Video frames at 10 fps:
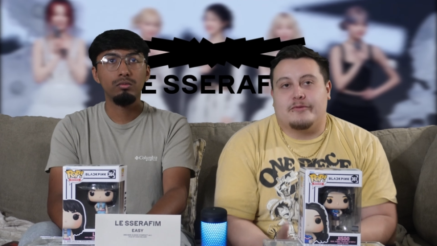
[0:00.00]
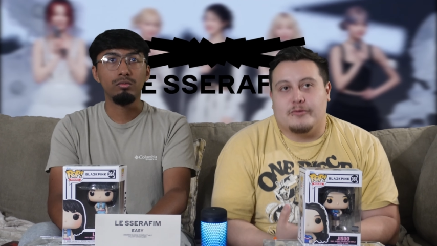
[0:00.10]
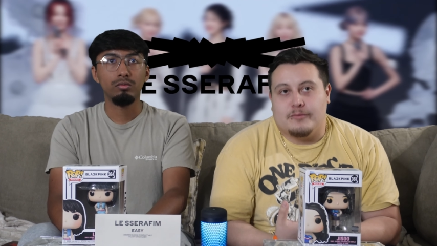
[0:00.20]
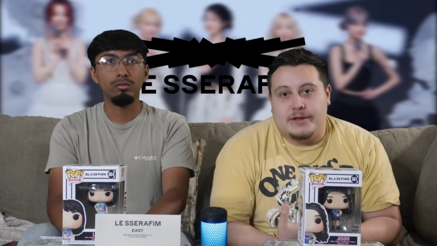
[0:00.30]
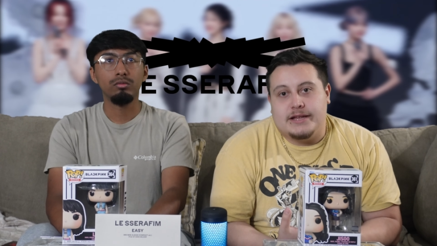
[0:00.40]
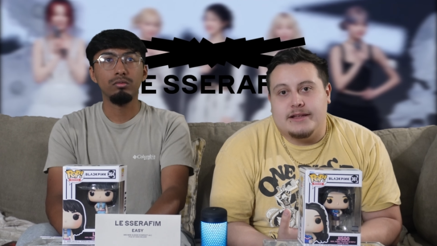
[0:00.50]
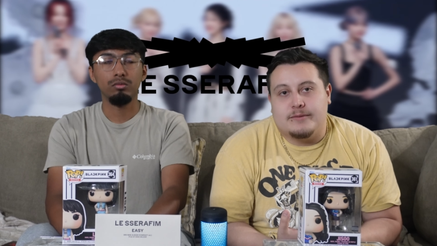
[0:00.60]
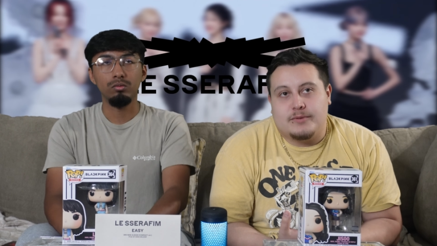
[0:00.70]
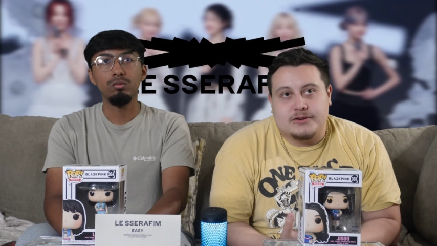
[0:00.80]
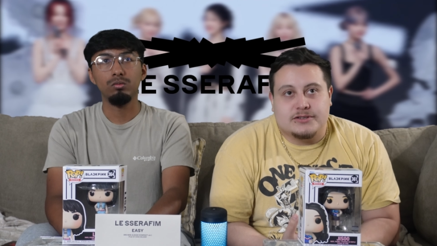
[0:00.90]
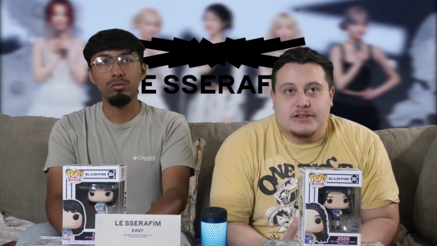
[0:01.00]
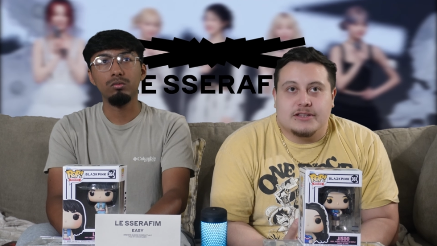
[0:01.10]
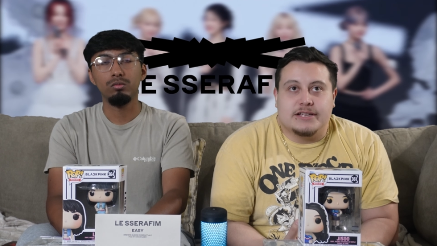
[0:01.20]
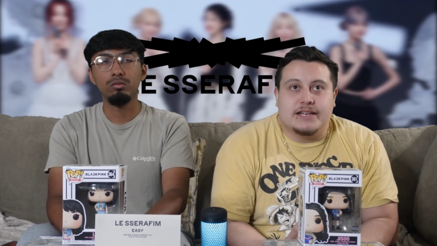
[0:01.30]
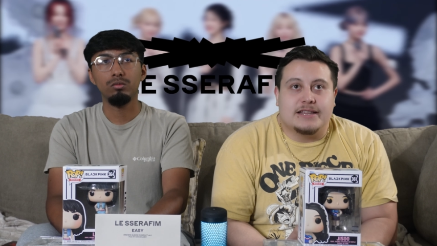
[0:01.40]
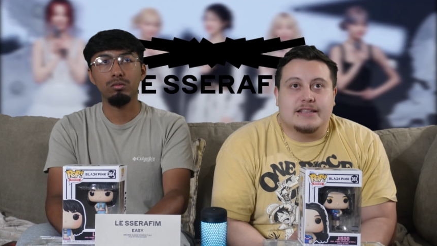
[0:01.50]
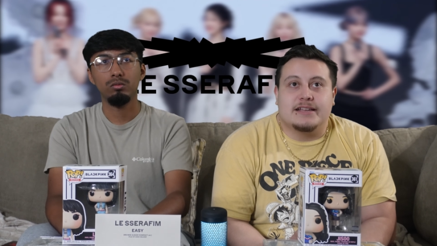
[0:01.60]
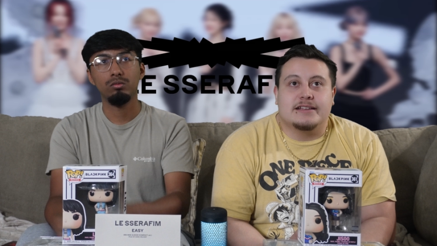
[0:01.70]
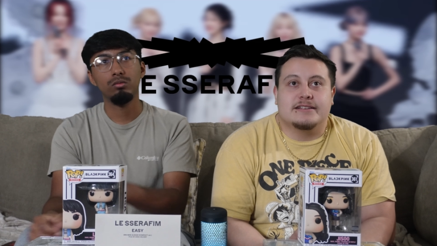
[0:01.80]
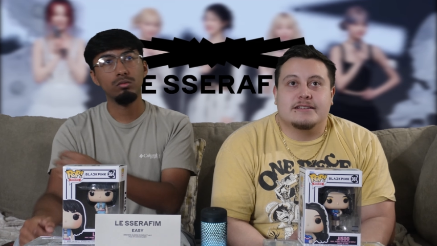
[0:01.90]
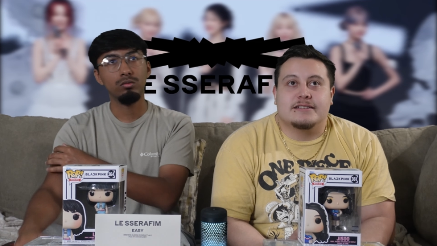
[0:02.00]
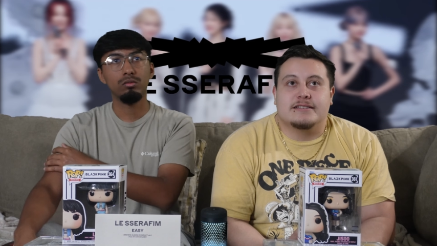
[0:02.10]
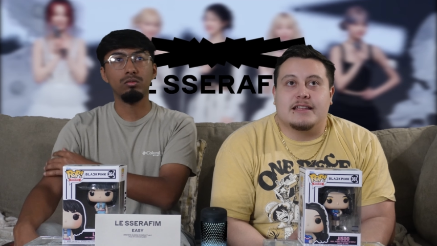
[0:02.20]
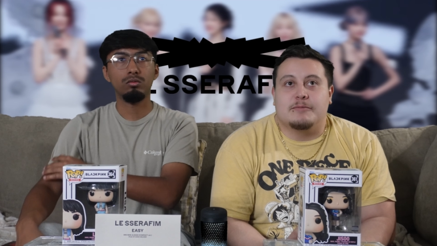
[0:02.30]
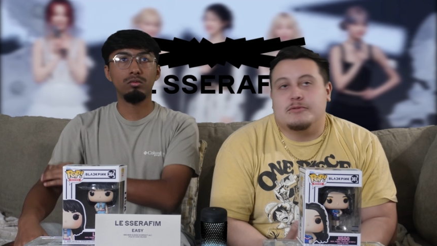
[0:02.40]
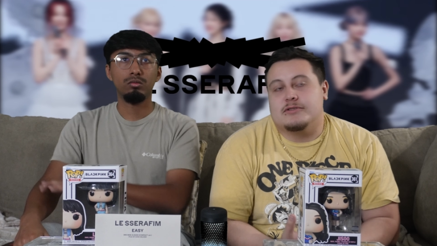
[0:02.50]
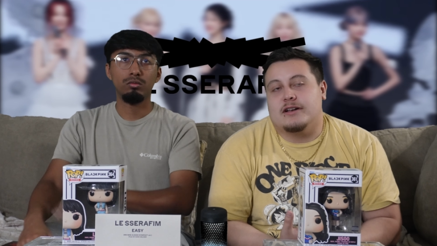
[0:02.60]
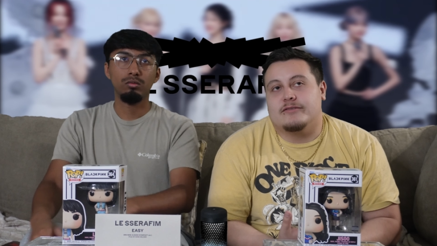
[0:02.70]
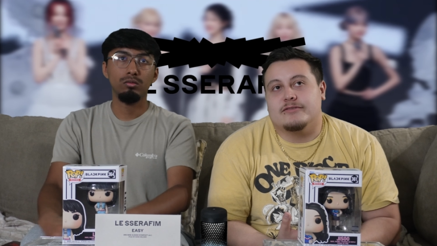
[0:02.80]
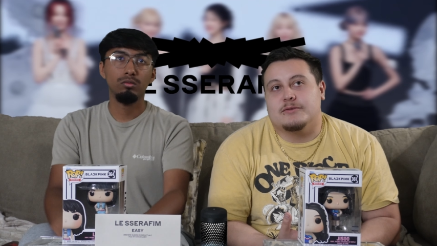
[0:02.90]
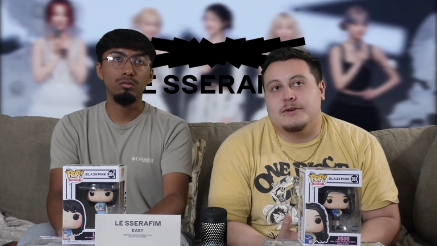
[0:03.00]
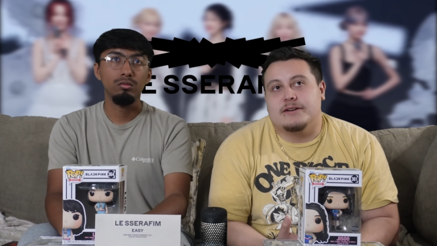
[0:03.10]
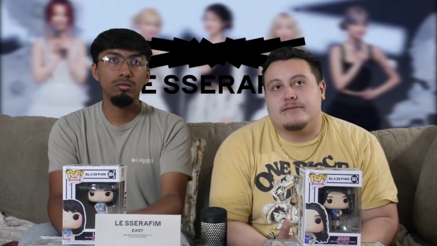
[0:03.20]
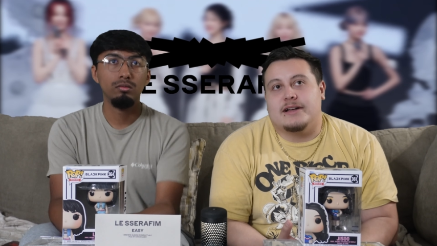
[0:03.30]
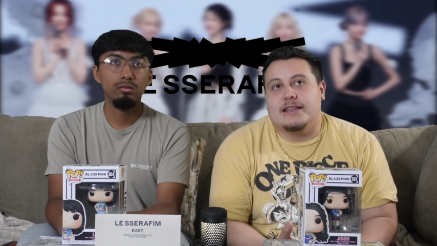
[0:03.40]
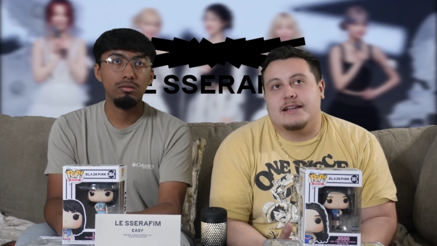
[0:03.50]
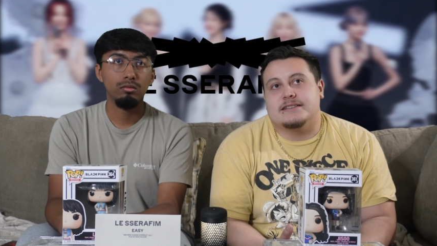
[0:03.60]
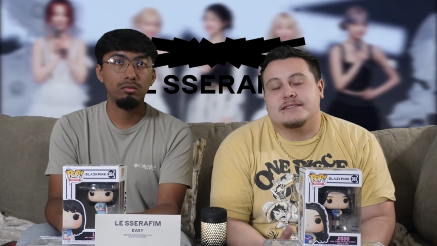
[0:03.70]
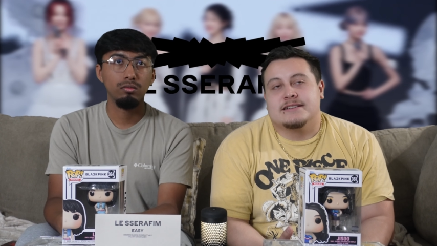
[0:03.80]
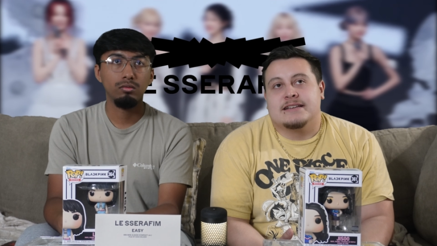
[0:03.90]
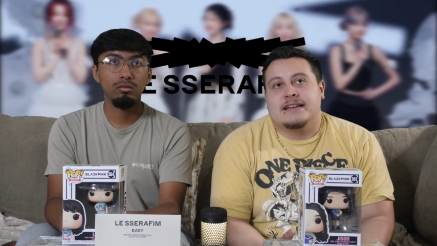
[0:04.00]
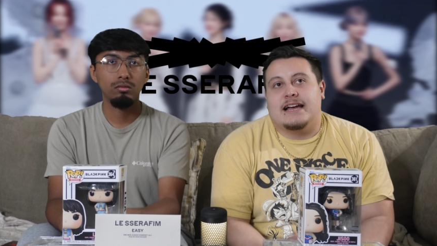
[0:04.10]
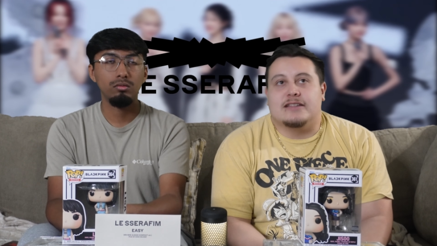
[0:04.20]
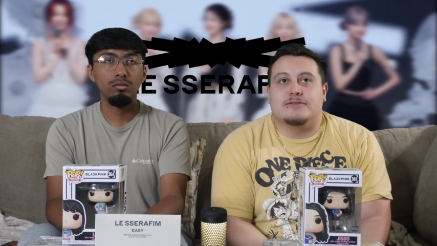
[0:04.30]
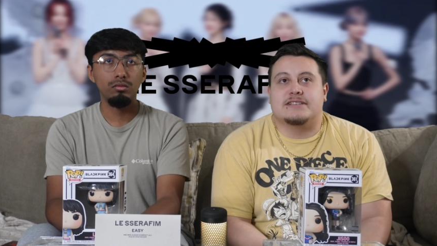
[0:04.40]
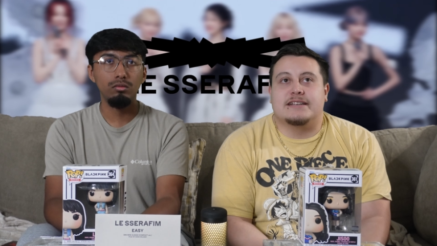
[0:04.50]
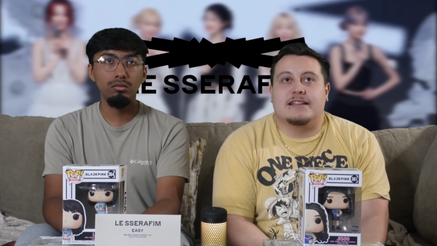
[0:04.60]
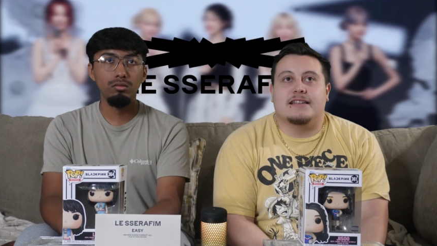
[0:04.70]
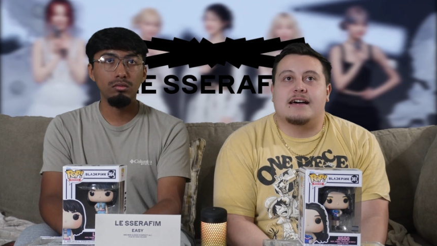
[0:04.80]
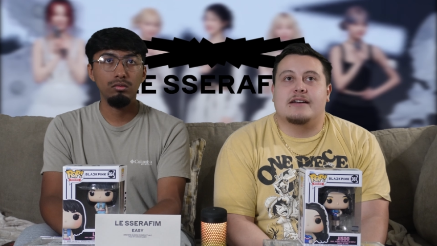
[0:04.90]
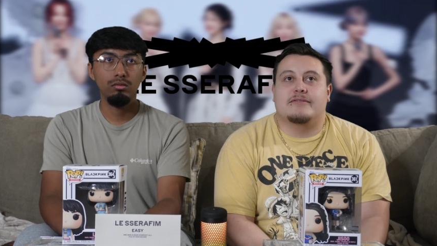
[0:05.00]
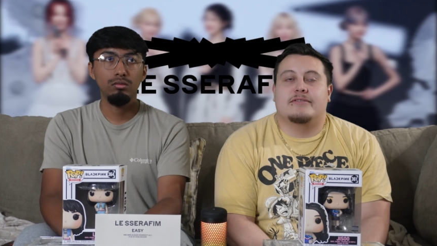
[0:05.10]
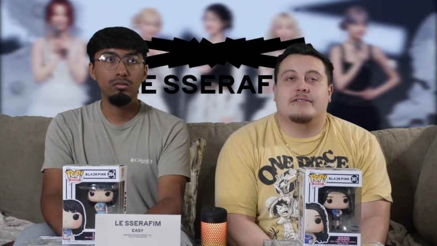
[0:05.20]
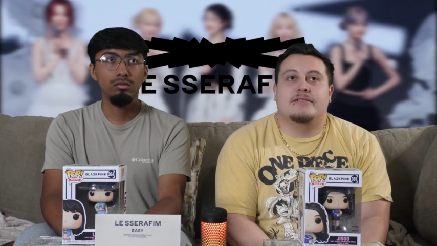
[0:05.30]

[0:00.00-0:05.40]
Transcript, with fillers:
Speaker 1: for me personally. I think they pulled it off really well. I liked how they were singing it live.